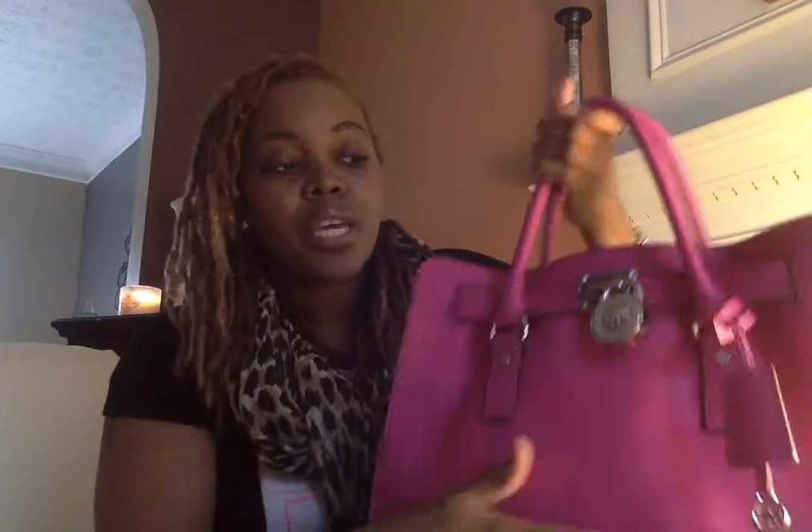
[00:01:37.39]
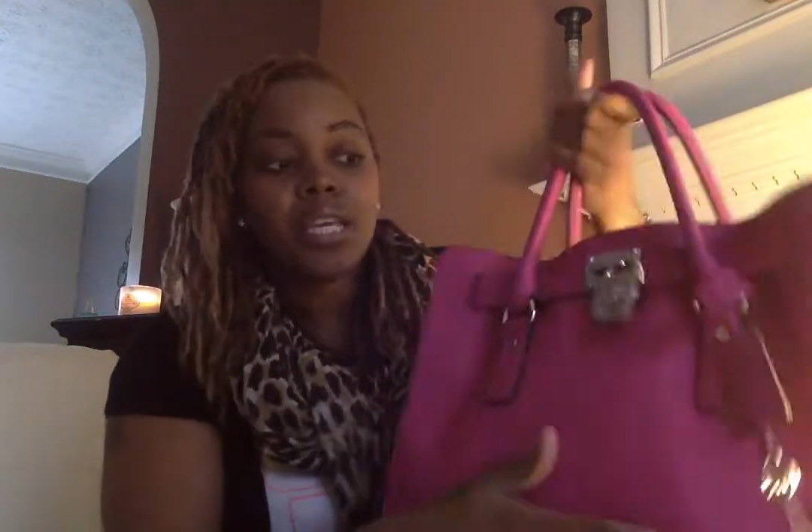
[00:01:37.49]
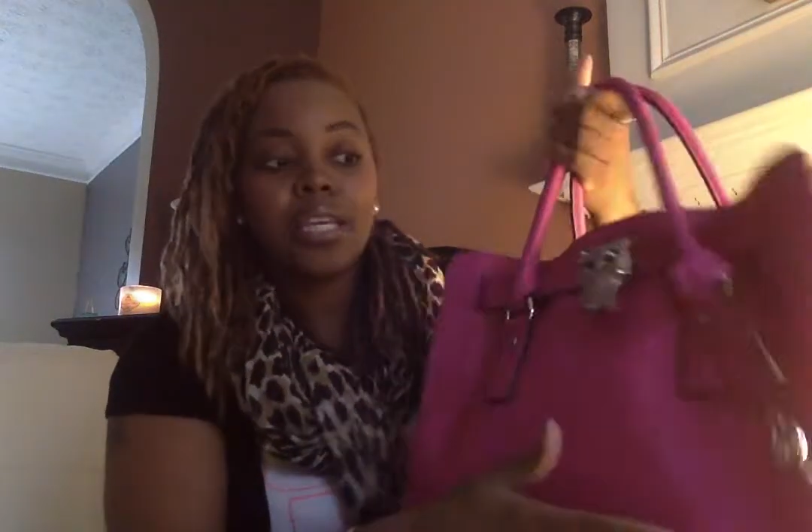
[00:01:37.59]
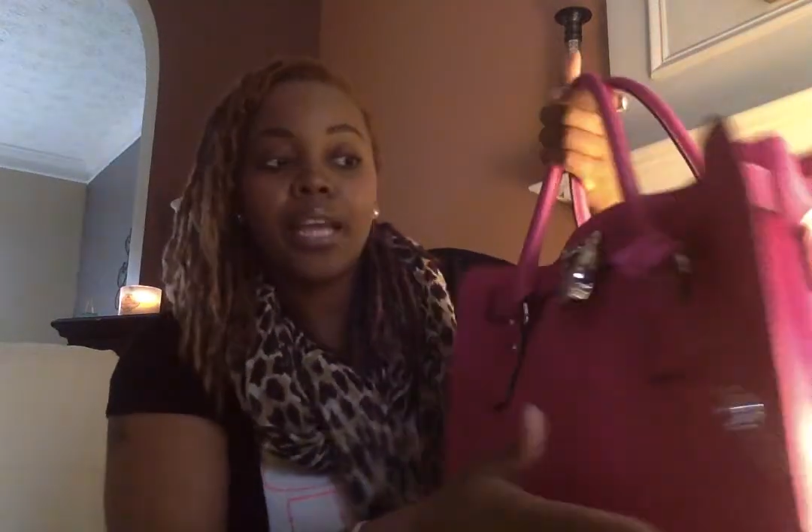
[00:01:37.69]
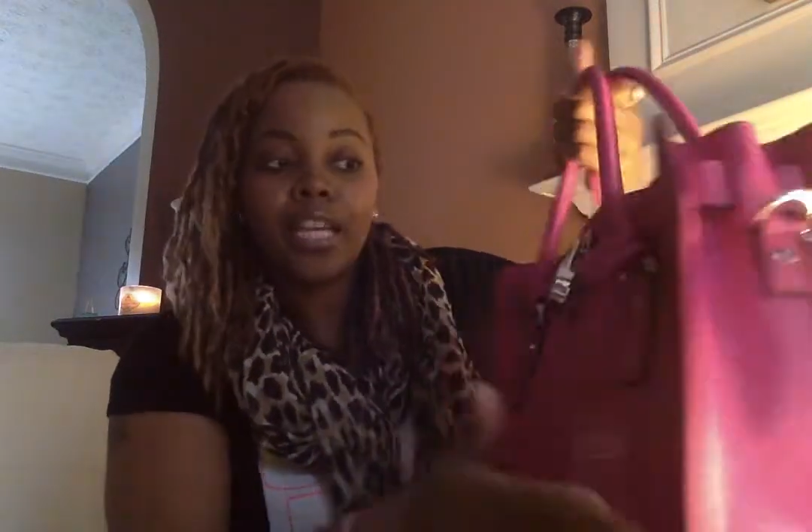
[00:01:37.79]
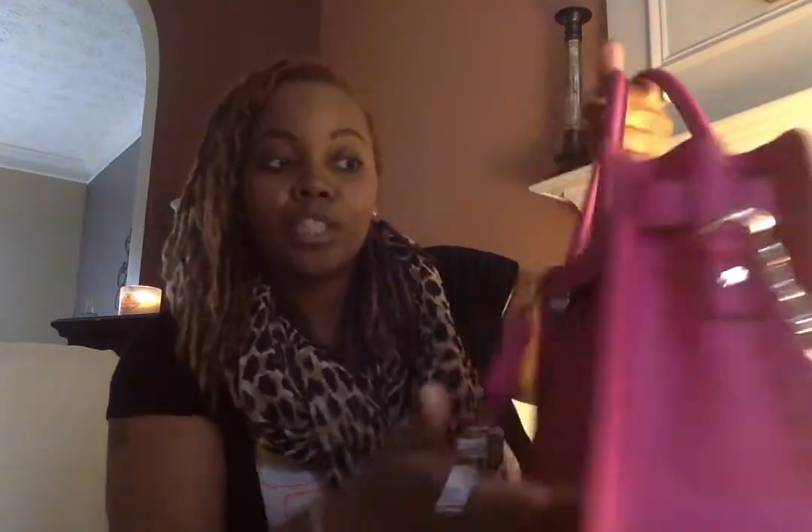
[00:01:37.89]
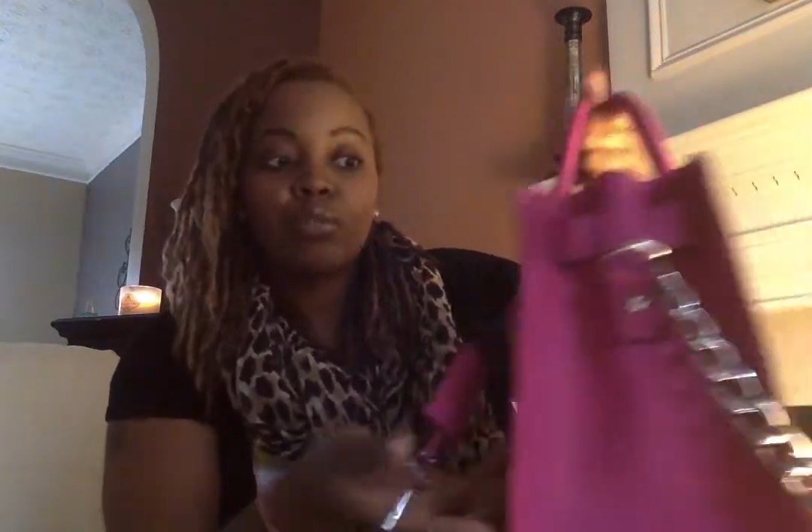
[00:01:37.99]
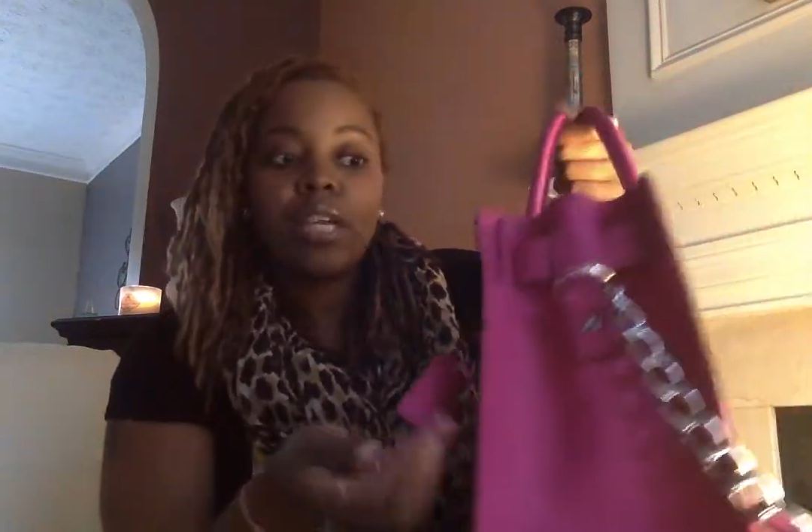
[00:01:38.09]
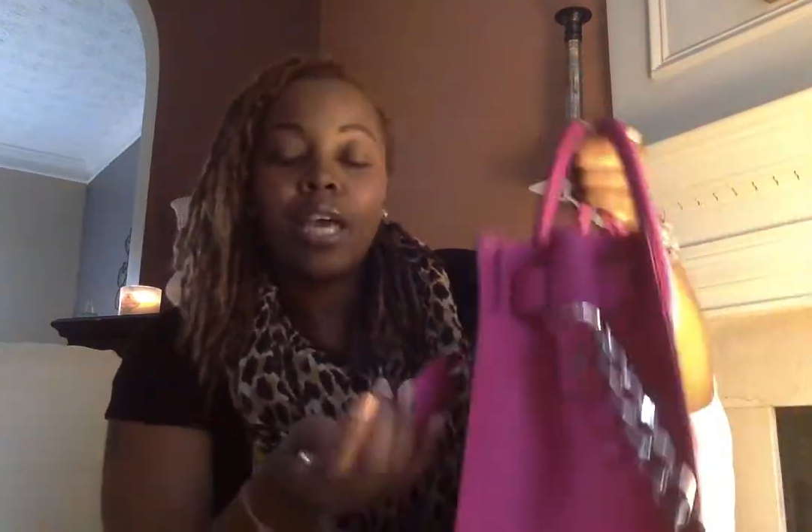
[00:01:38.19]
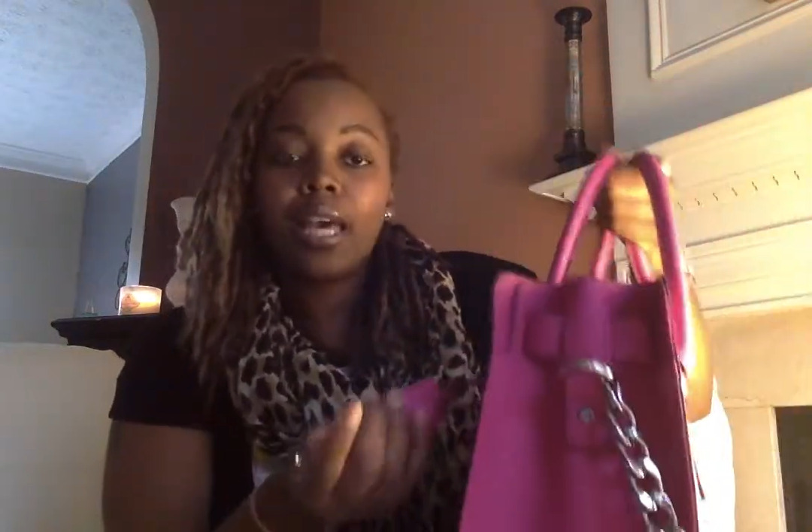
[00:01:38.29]
It
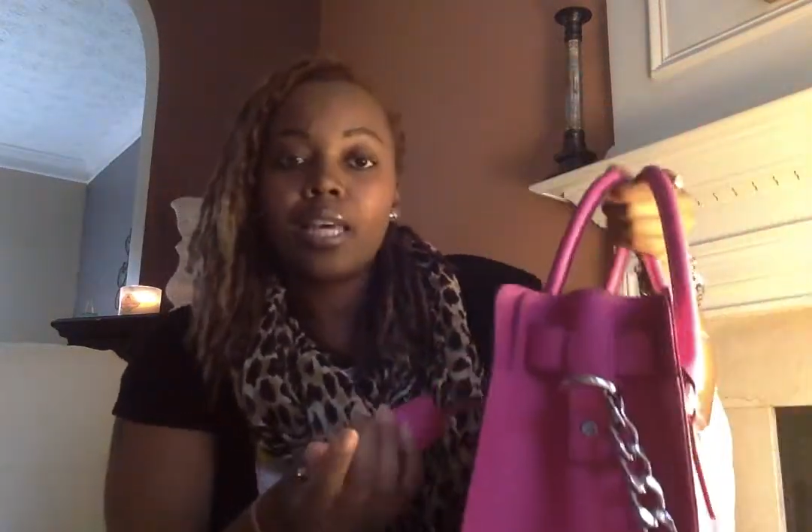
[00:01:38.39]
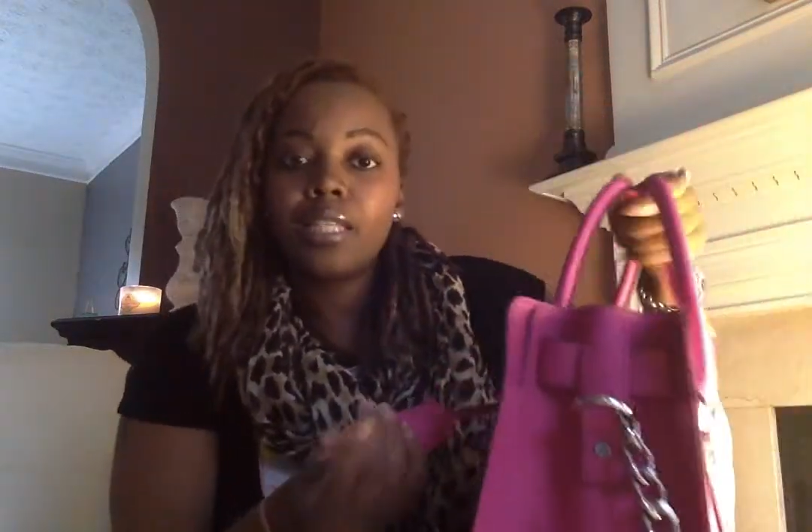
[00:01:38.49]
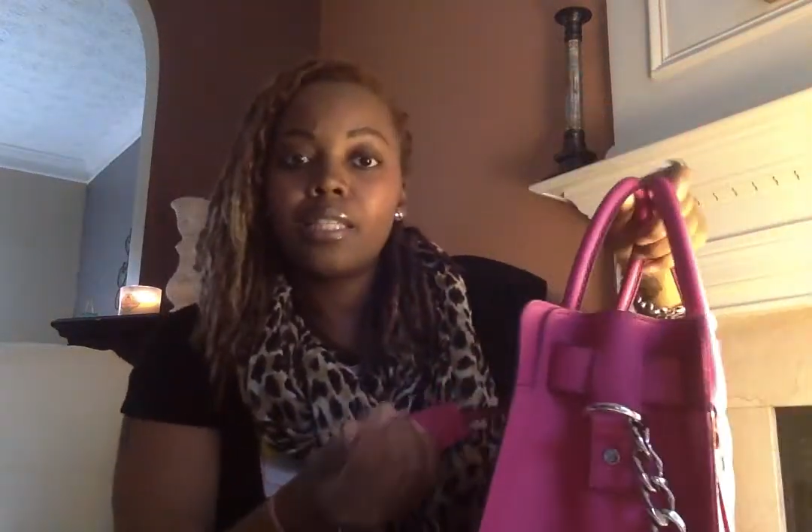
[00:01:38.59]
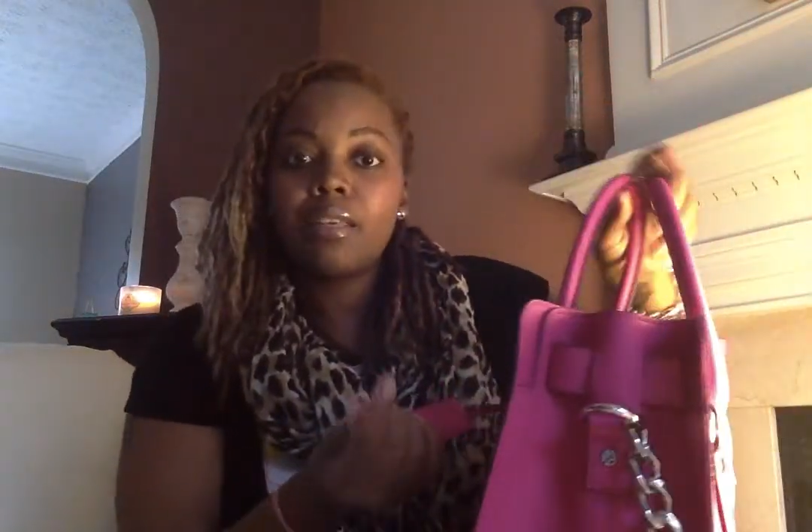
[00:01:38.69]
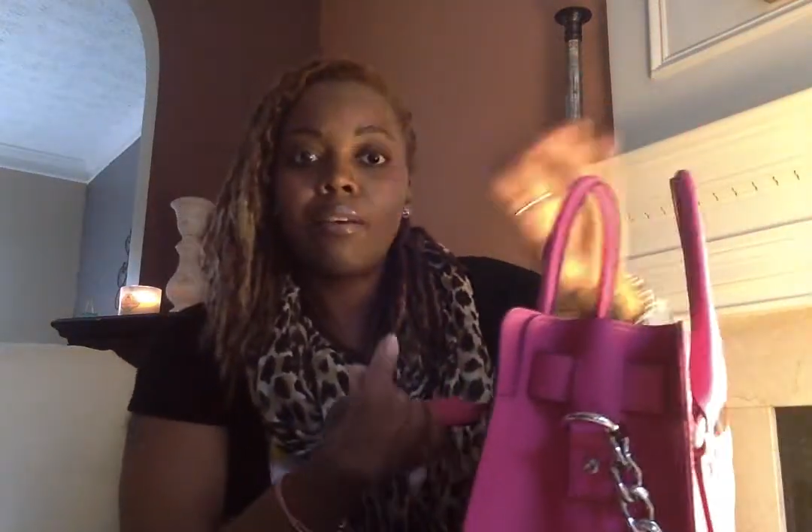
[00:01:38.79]
actually has